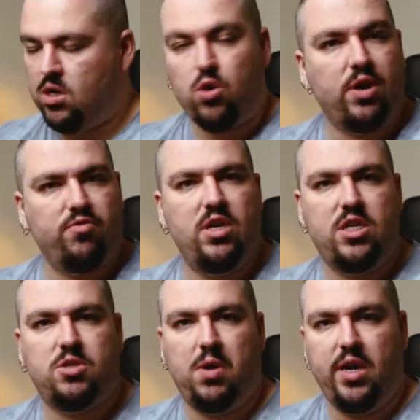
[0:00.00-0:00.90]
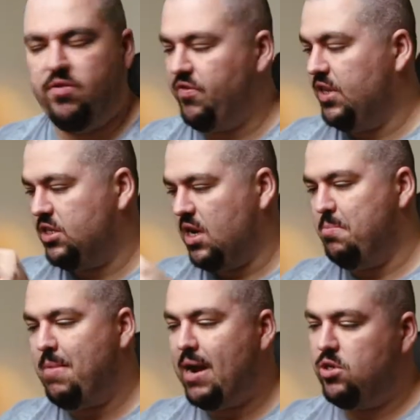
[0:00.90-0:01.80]
quick release plate for this
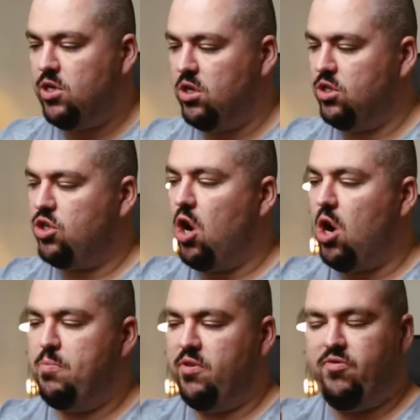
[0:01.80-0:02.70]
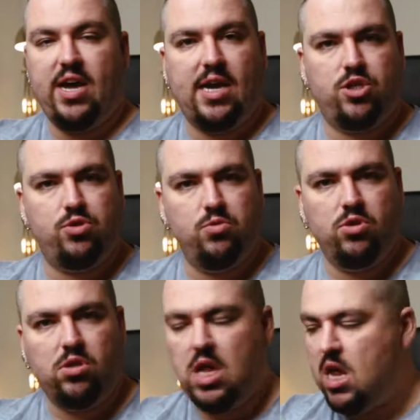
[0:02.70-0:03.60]
and mount it on top of the
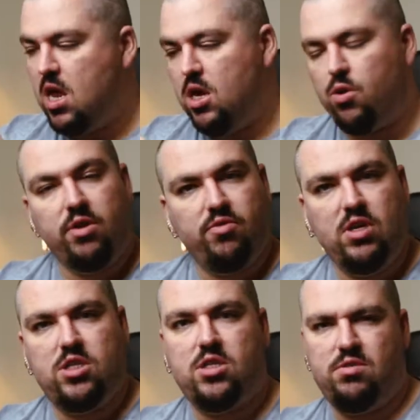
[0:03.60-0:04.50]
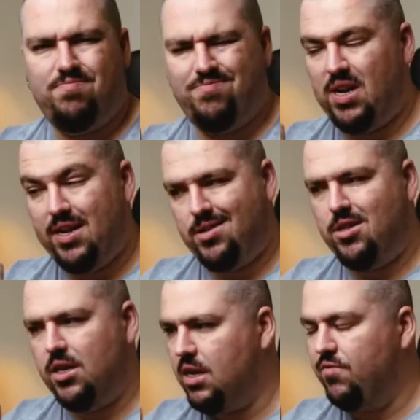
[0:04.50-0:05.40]
actual quick release plate
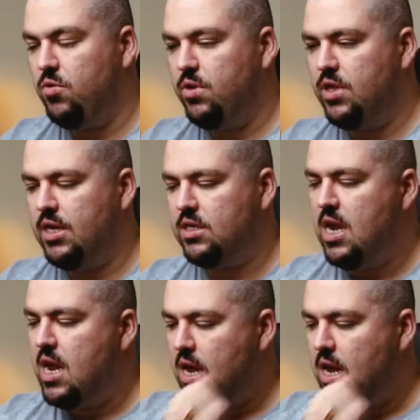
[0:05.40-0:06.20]
that they give you with this.